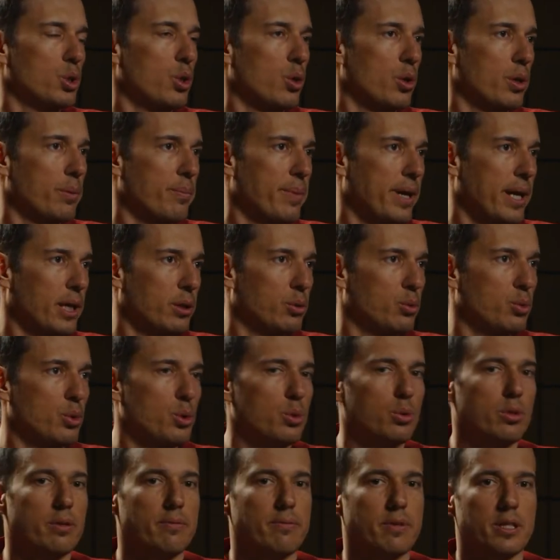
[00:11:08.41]
going back to
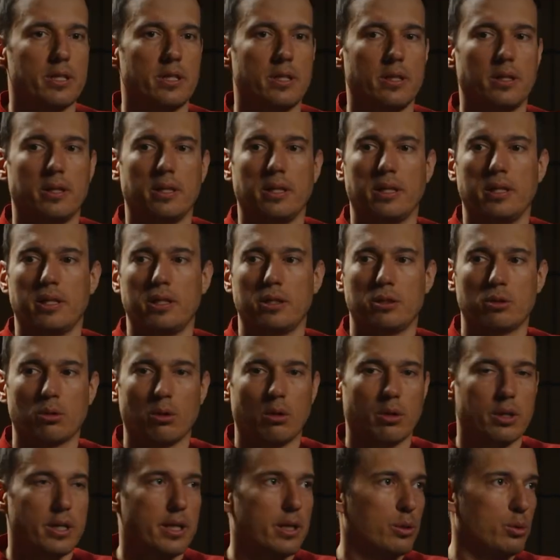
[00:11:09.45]
universities,
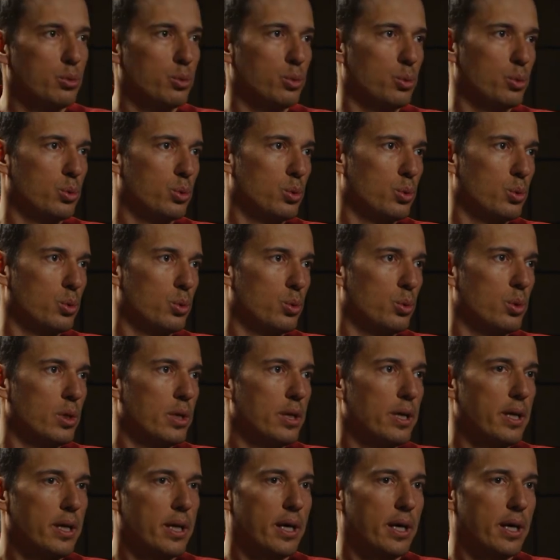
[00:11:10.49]
talking to